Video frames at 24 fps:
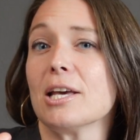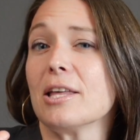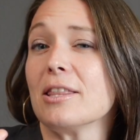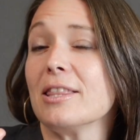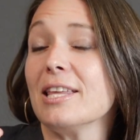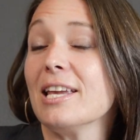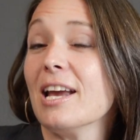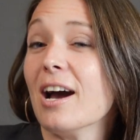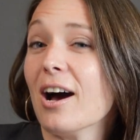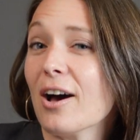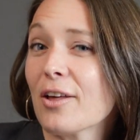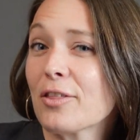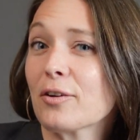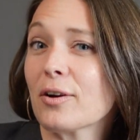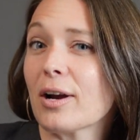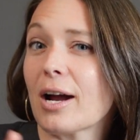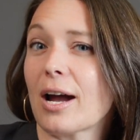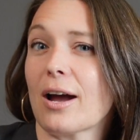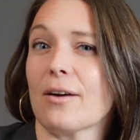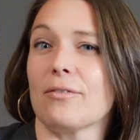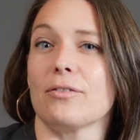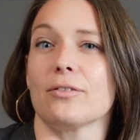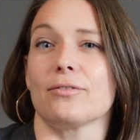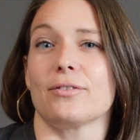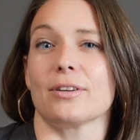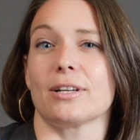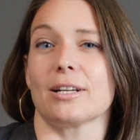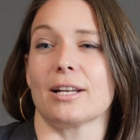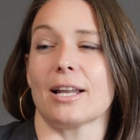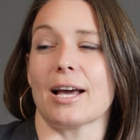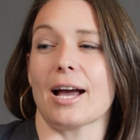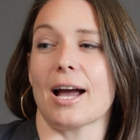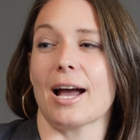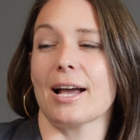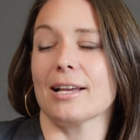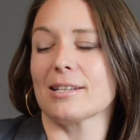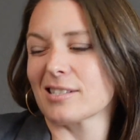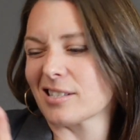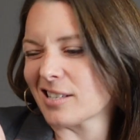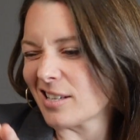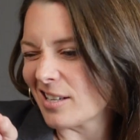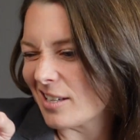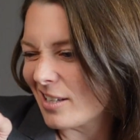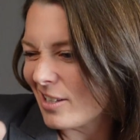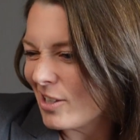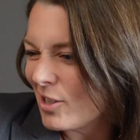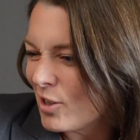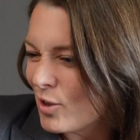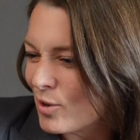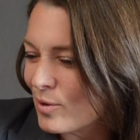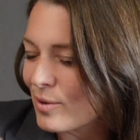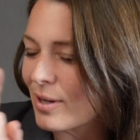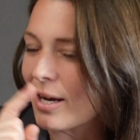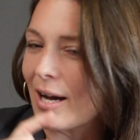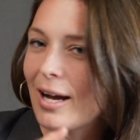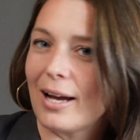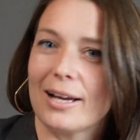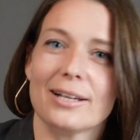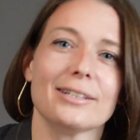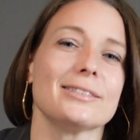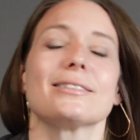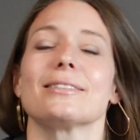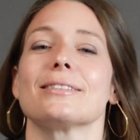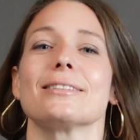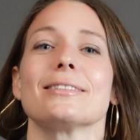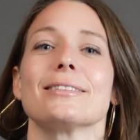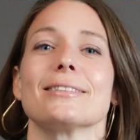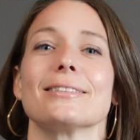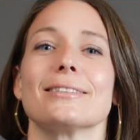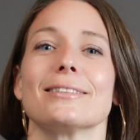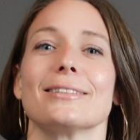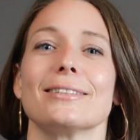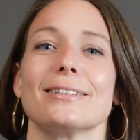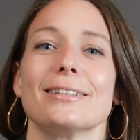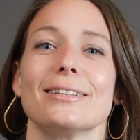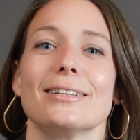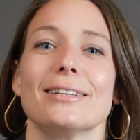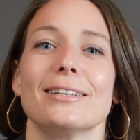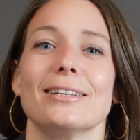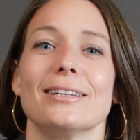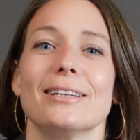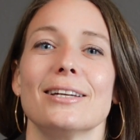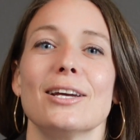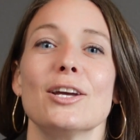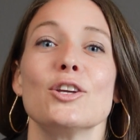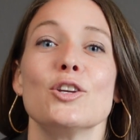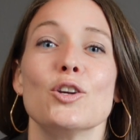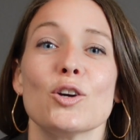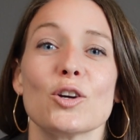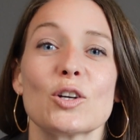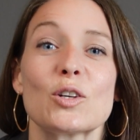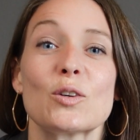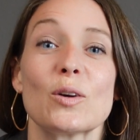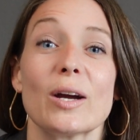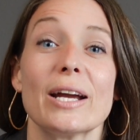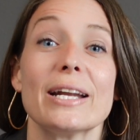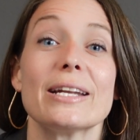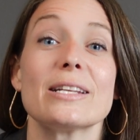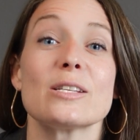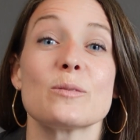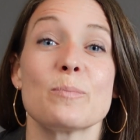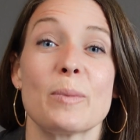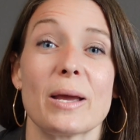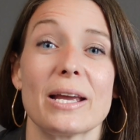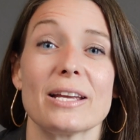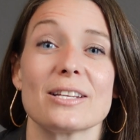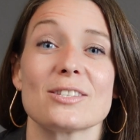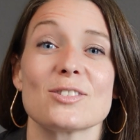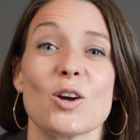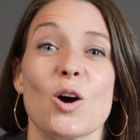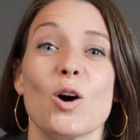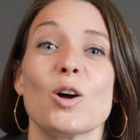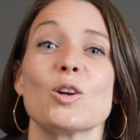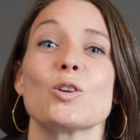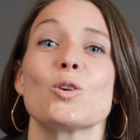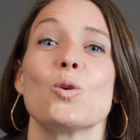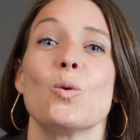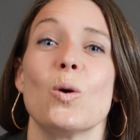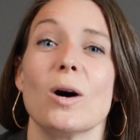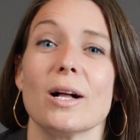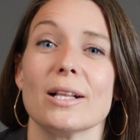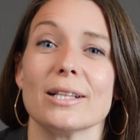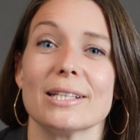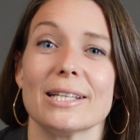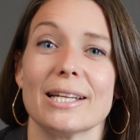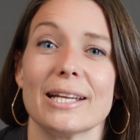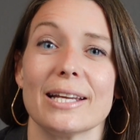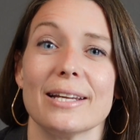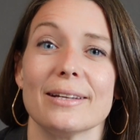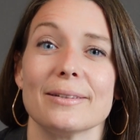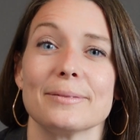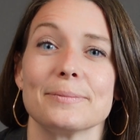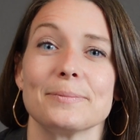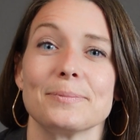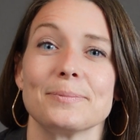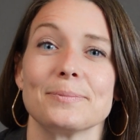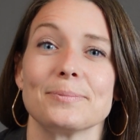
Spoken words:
The other half of the class, you guys, your grade is based on quality.